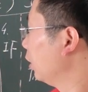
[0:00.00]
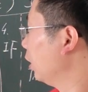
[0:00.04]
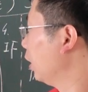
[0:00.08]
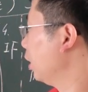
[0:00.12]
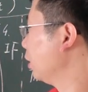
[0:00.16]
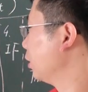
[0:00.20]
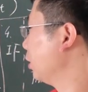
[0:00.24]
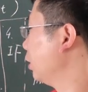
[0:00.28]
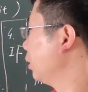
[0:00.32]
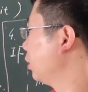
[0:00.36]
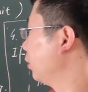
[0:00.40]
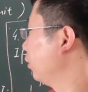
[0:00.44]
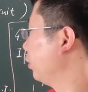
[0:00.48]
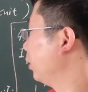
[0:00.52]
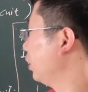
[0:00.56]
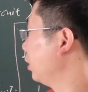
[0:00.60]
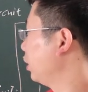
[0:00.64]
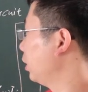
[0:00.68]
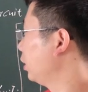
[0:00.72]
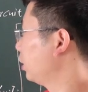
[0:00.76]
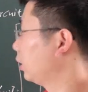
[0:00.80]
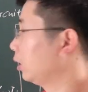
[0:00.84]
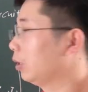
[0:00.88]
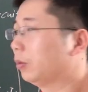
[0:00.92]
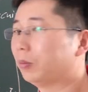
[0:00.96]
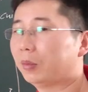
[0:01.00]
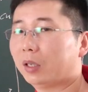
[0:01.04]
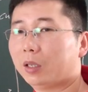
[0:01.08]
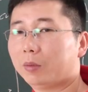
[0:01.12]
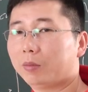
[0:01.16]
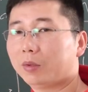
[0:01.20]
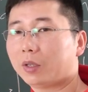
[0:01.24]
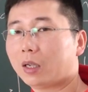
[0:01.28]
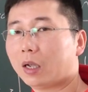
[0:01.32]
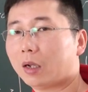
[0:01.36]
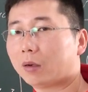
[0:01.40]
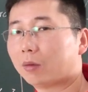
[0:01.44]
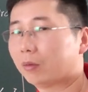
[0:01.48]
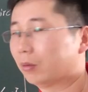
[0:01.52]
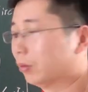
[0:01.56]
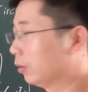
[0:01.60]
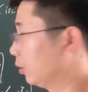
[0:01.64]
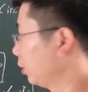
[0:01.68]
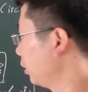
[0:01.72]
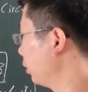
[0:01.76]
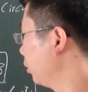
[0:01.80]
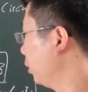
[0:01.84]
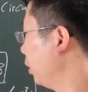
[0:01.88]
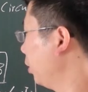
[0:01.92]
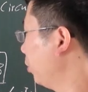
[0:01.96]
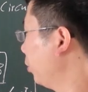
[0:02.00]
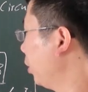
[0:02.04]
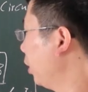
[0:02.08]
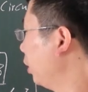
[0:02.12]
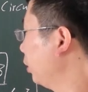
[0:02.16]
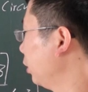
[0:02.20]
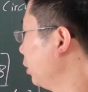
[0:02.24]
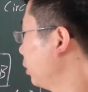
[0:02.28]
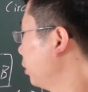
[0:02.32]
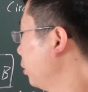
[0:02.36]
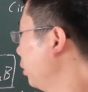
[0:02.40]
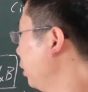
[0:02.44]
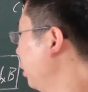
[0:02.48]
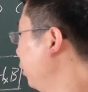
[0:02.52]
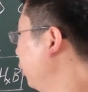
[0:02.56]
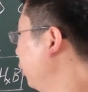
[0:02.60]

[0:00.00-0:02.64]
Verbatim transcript: Uh, this V C C maybe have three point three